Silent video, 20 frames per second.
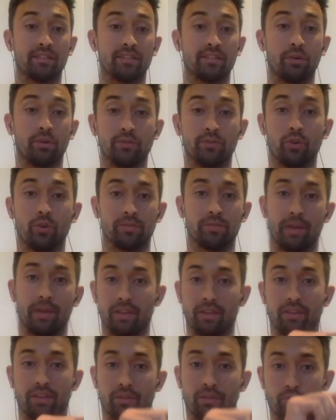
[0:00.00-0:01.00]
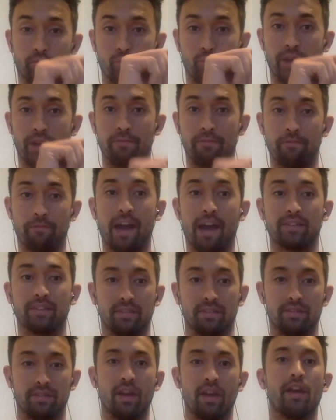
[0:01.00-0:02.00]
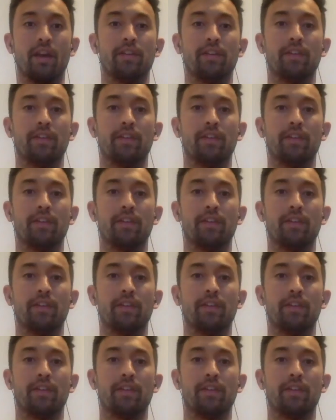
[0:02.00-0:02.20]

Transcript: So he talked about these three factors mm-hmm.